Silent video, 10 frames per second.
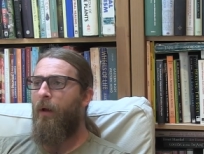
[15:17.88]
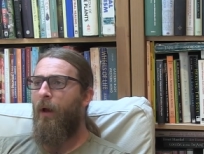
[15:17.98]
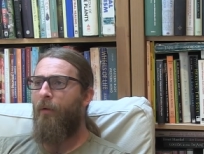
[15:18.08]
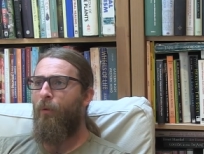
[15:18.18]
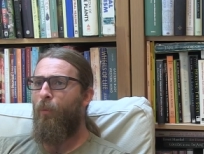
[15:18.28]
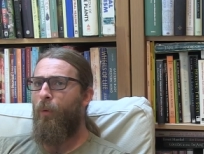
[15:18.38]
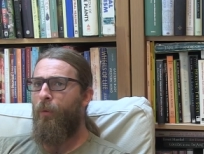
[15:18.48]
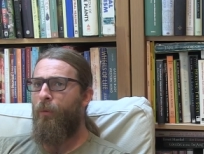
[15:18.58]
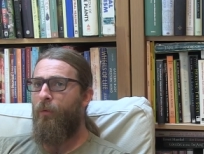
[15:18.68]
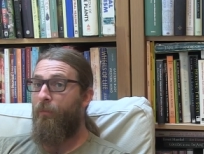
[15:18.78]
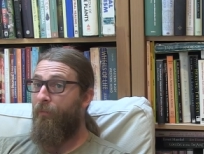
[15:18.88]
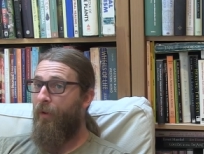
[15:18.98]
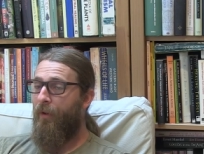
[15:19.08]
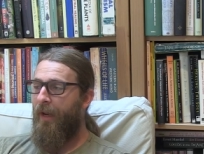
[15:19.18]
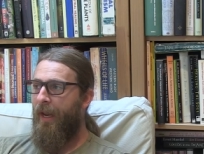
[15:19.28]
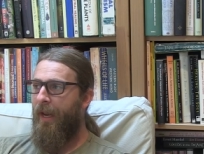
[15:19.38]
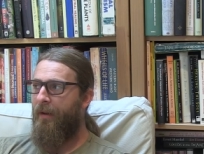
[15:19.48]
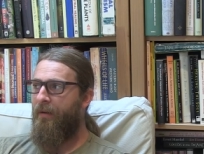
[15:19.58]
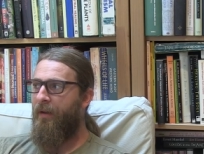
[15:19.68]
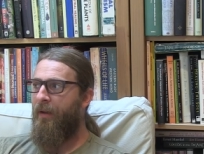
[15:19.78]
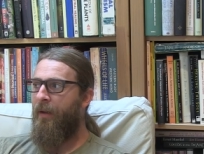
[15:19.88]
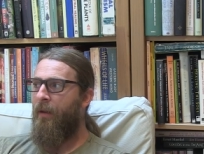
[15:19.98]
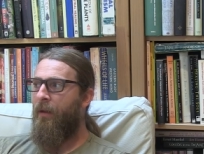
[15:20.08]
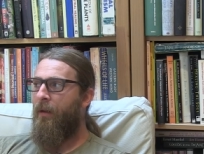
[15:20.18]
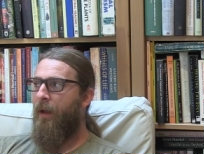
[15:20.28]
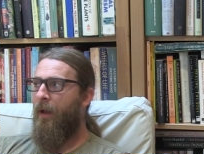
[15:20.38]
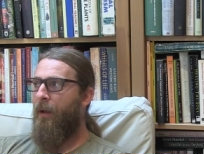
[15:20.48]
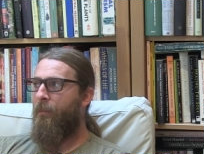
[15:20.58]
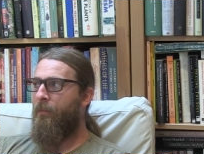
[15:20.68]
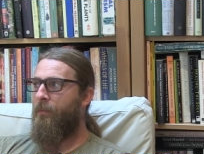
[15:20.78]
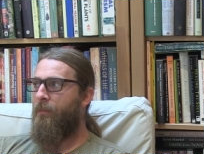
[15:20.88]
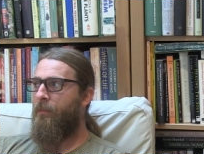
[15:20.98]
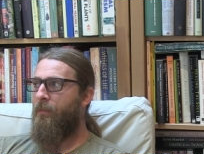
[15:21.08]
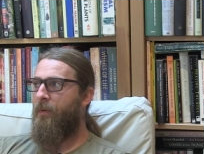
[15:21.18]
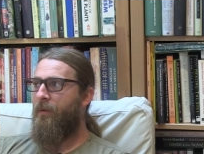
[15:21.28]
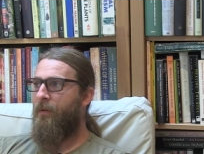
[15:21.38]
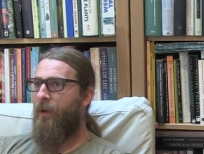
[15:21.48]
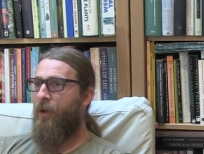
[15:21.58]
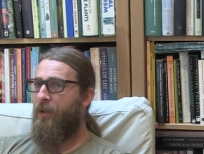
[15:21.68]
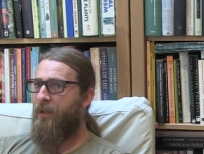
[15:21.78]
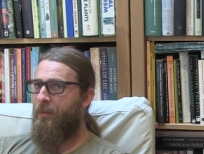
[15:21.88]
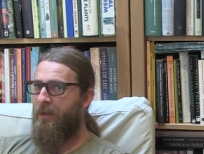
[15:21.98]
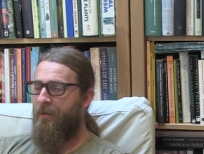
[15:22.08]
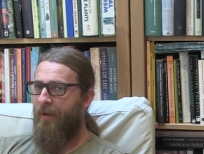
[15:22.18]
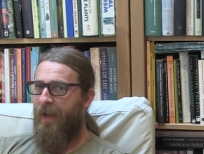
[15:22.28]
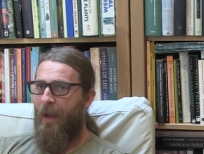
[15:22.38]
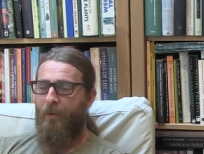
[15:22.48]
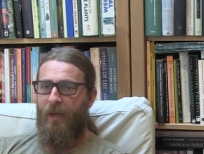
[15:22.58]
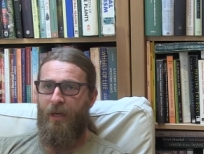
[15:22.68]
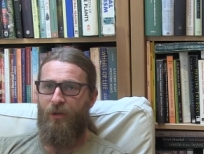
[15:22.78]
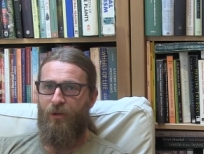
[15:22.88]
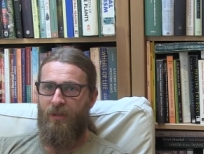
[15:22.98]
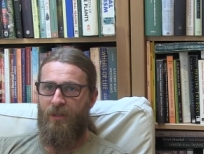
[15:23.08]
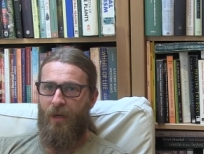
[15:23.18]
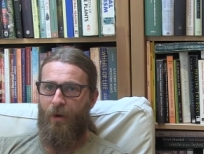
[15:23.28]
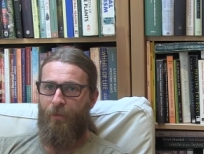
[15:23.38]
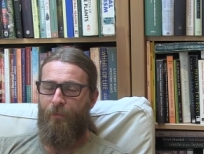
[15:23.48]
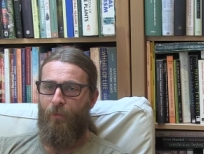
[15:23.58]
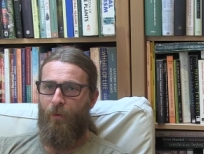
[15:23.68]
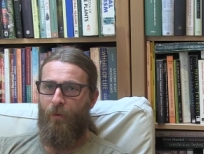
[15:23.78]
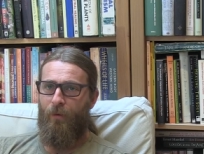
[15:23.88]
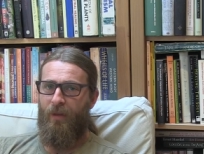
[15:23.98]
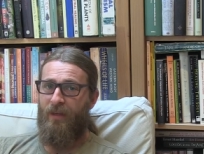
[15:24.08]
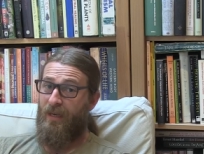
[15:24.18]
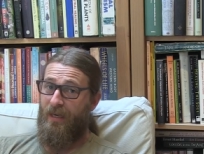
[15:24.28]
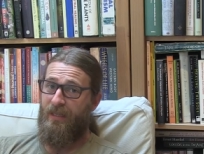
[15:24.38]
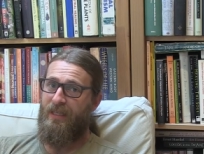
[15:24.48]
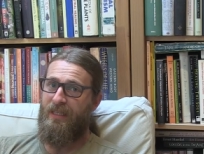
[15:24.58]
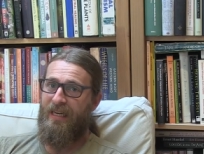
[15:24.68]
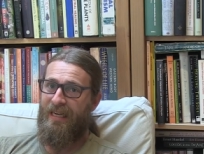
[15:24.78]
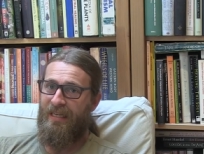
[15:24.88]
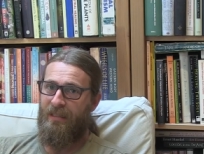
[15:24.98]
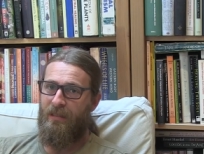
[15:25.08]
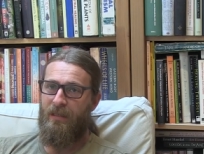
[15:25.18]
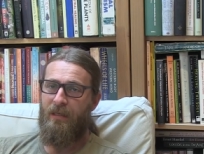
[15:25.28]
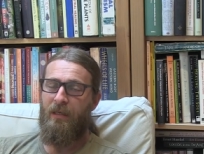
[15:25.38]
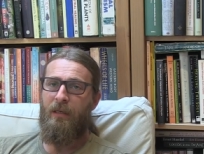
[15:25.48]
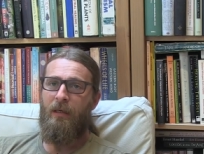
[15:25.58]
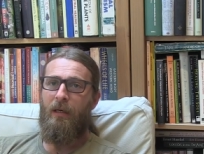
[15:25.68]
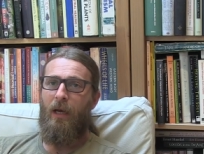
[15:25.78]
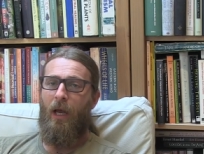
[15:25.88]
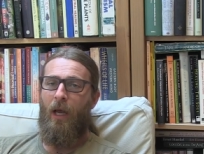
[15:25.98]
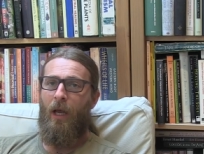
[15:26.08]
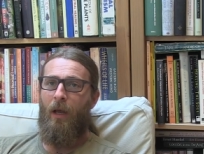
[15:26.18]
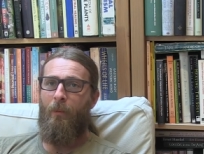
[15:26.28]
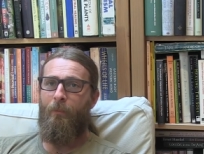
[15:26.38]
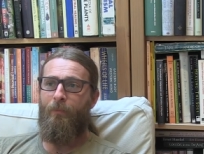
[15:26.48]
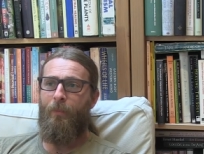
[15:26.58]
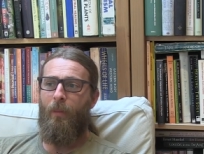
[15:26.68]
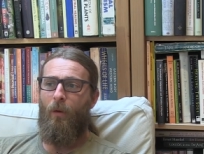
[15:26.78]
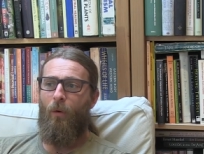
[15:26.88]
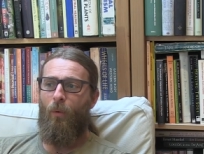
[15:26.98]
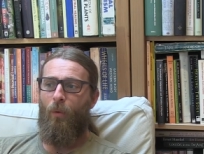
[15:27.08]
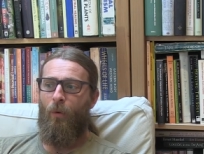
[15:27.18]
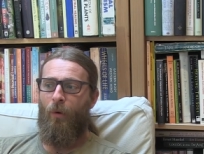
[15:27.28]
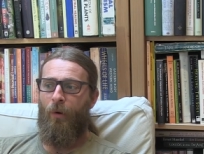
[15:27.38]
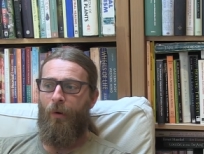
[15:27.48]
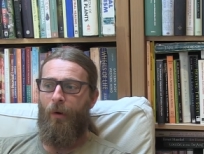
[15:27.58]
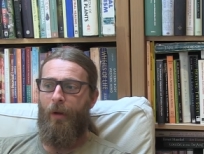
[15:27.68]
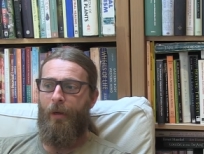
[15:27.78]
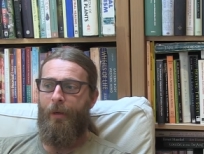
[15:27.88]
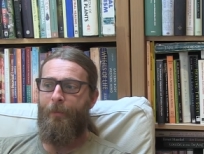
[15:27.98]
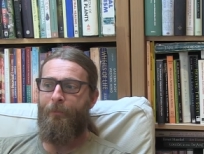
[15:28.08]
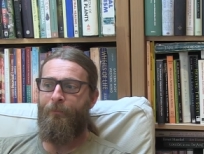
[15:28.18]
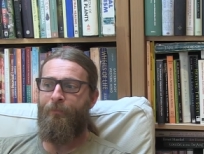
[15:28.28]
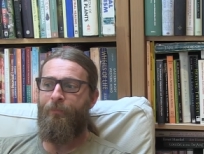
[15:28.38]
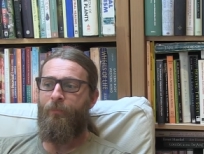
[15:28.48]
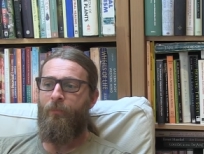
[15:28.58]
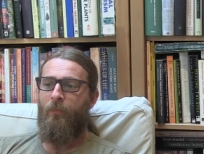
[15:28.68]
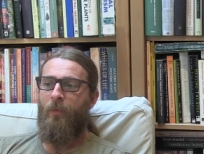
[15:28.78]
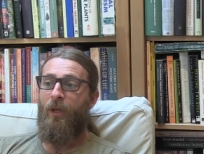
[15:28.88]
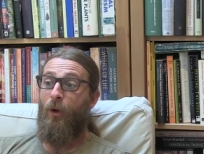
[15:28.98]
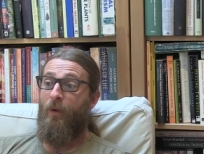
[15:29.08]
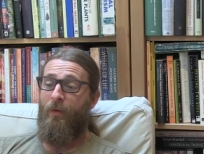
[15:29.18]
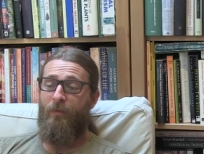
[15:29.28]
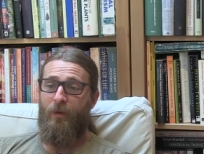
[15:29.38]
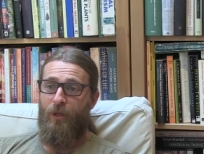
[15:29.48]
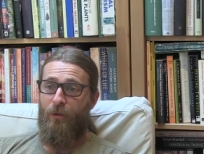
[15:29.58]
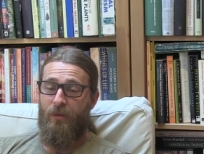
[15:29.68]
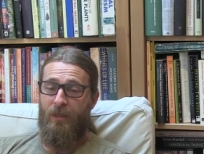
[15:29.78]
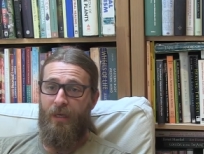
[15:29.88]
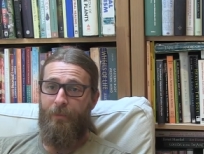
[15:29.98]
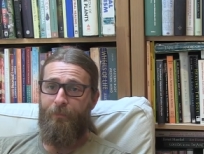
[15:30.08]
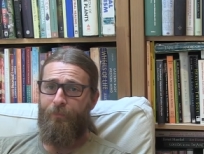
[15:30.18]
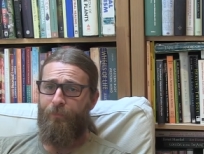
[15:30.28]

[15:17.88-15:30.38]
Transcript: of a wound. Very handy. Um, good specific applications there for things like stings um, or, um, you know, I've even used it